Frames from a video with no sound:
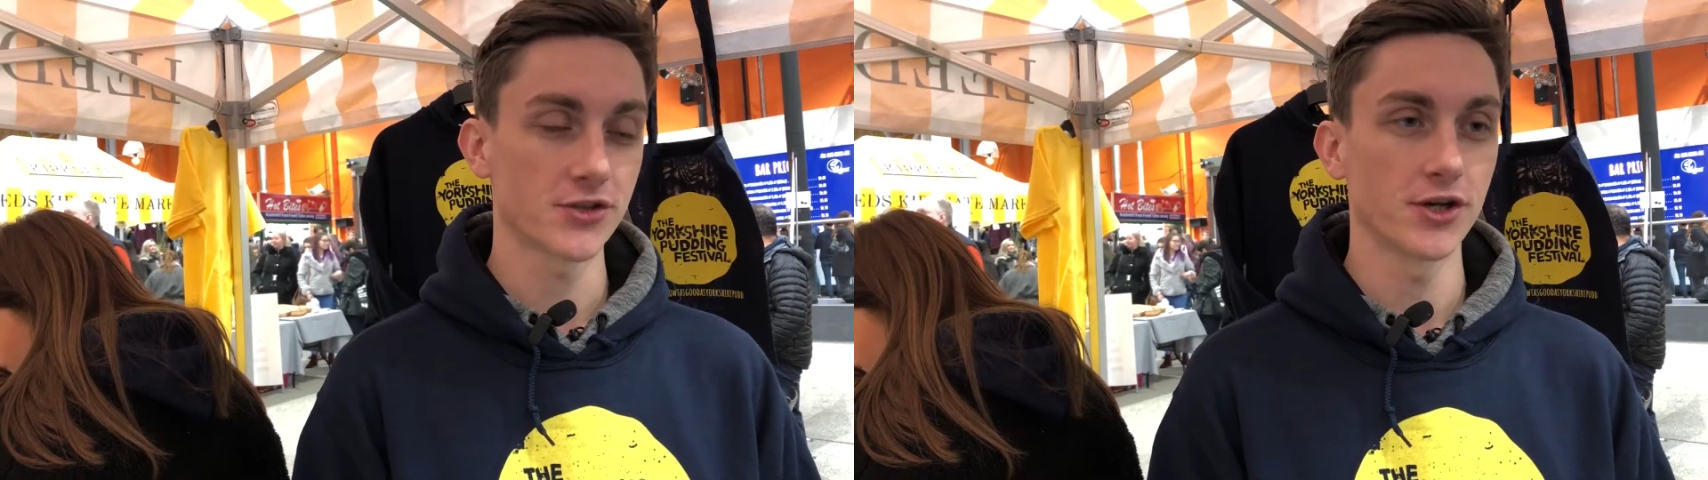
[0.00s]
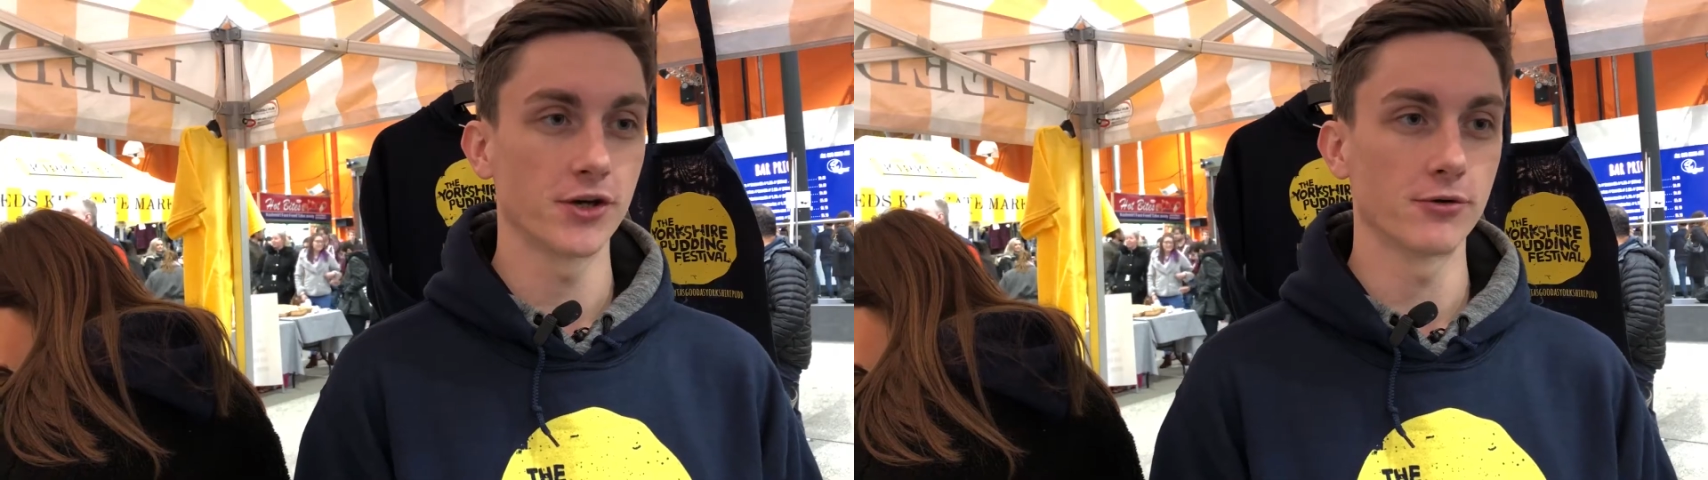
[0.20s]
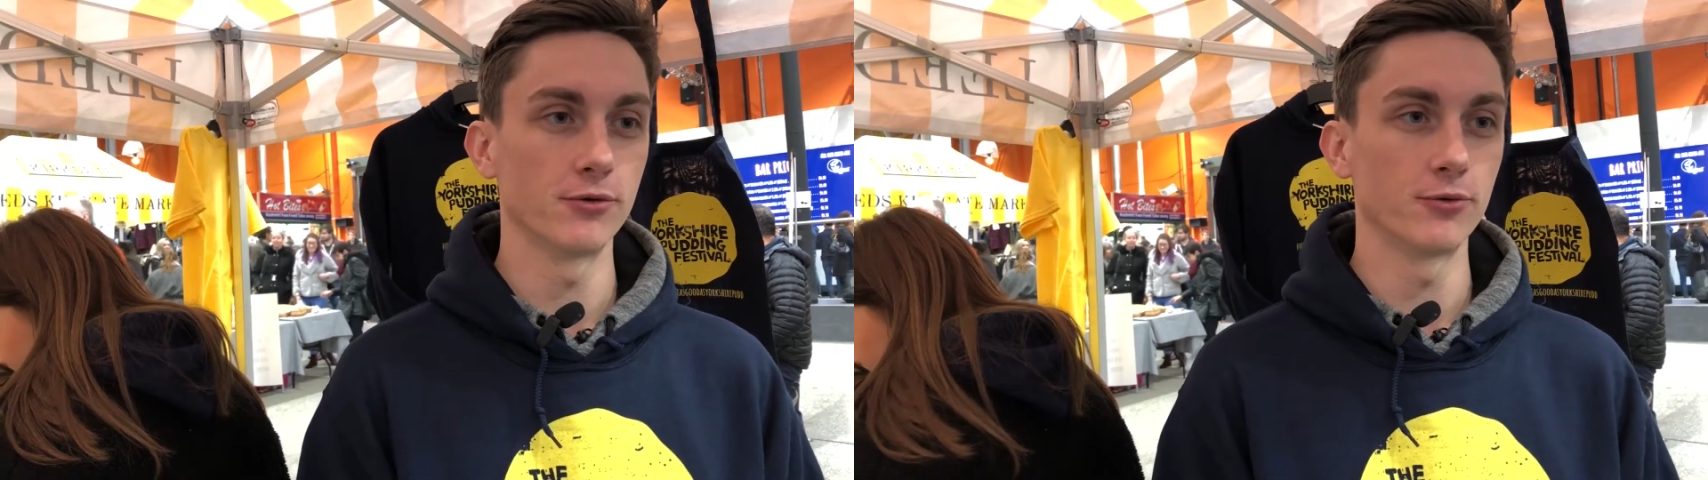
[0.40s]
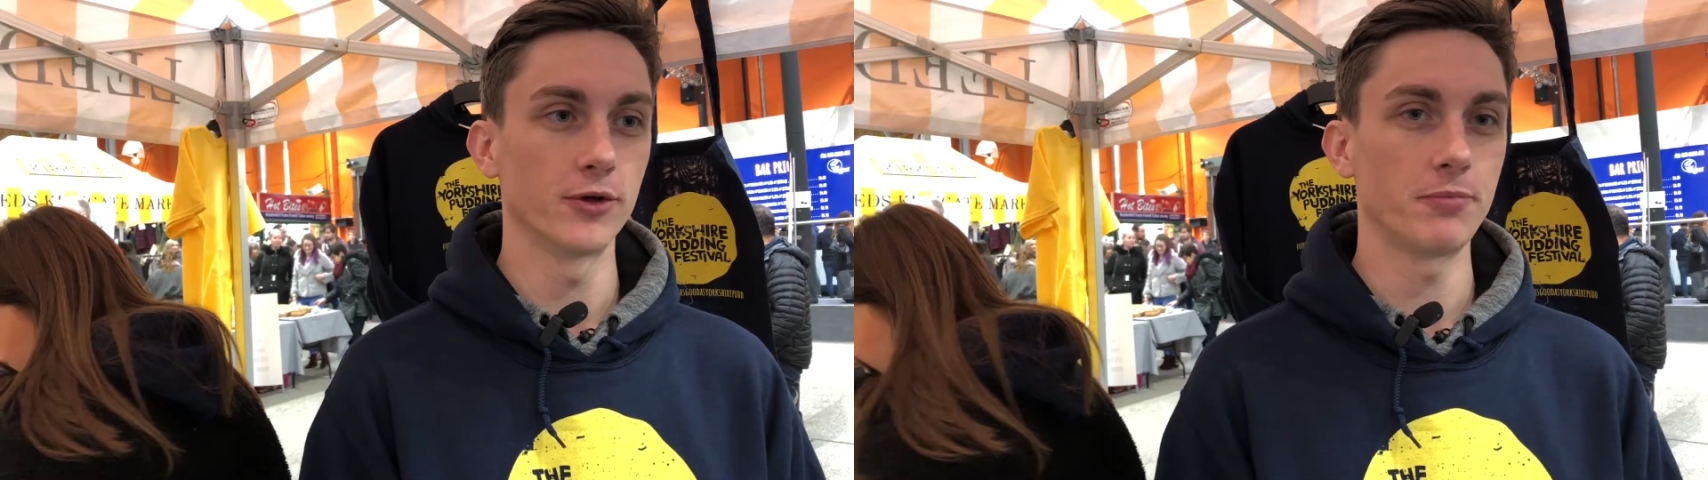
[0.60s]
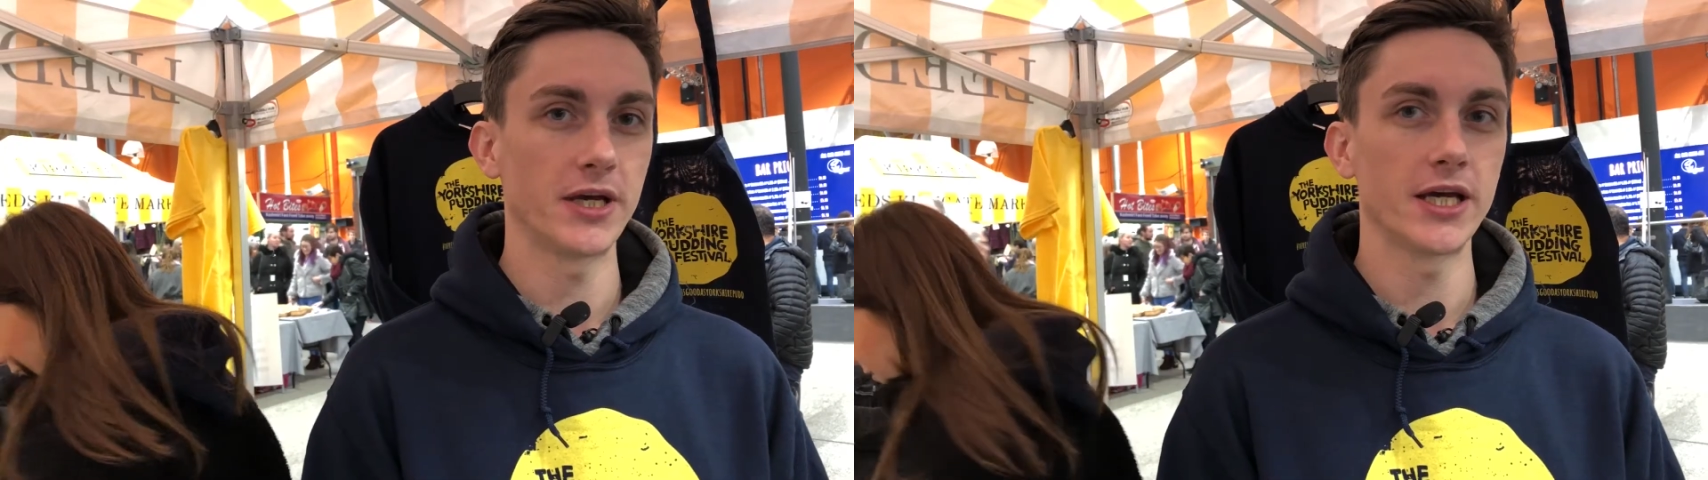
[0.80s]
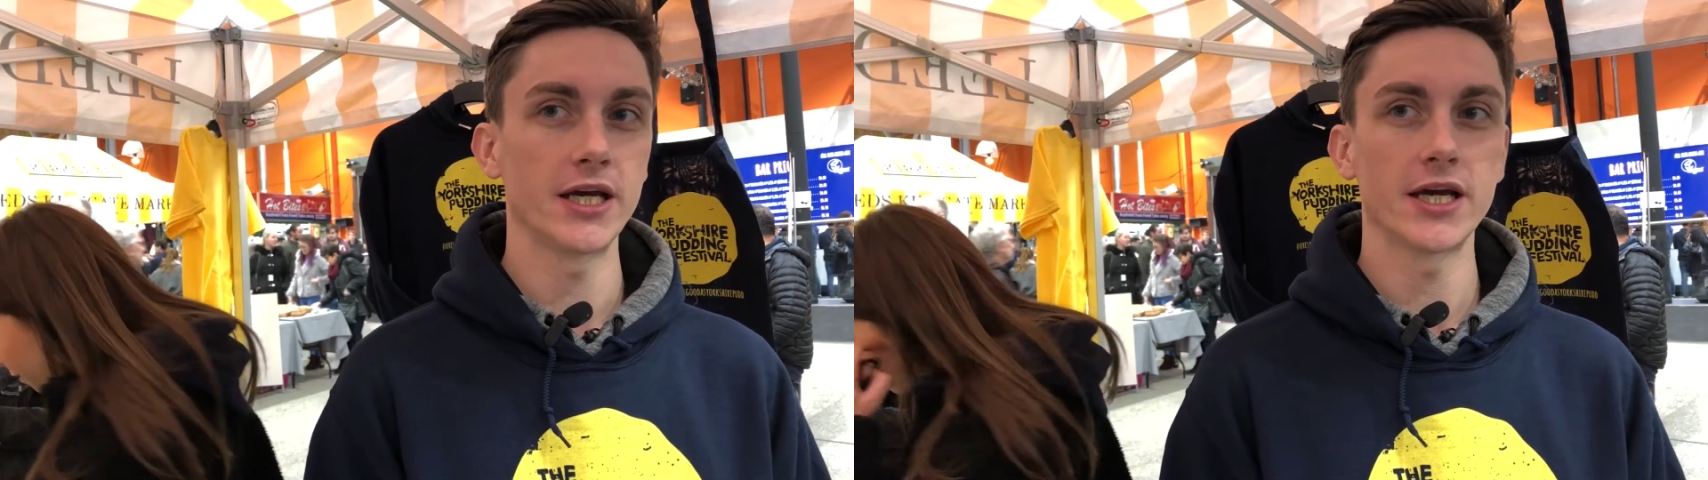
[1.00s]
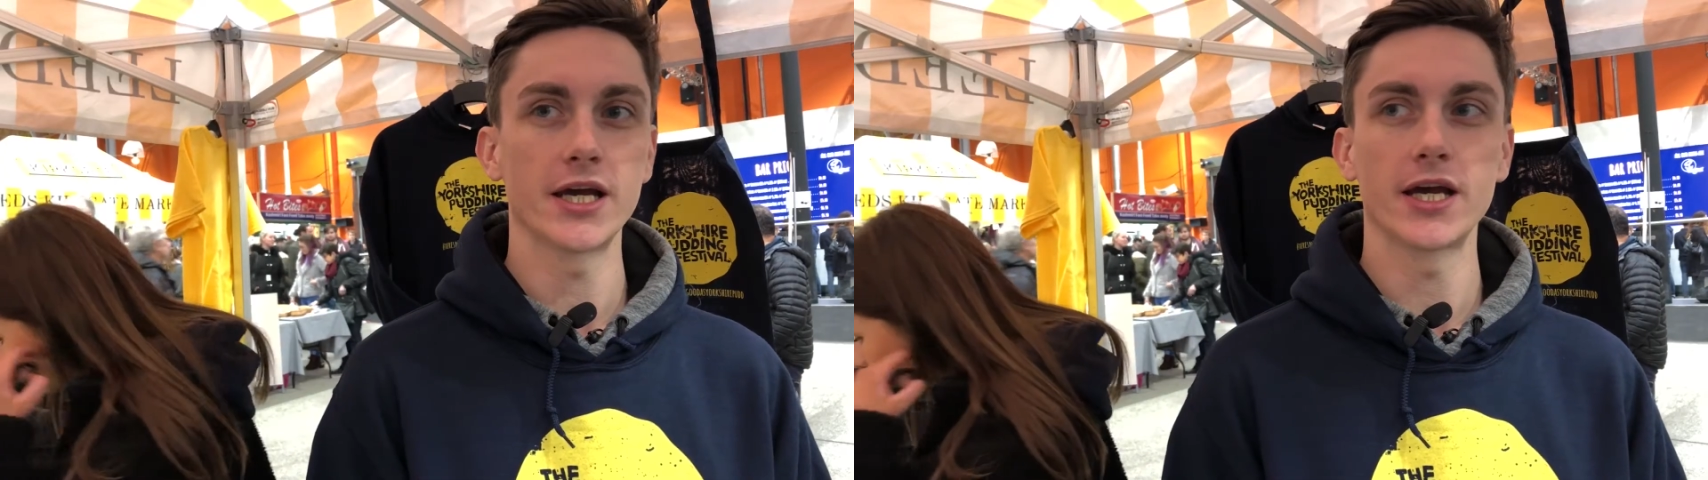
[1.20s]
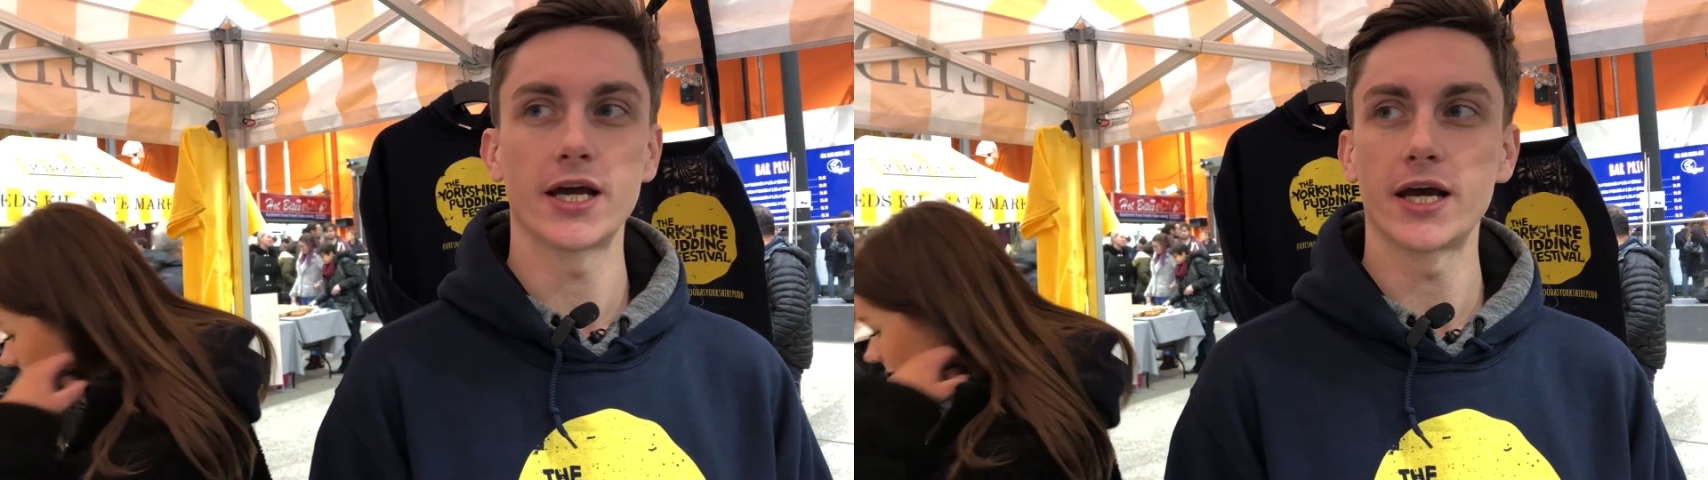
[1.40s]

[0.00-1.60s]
queue would be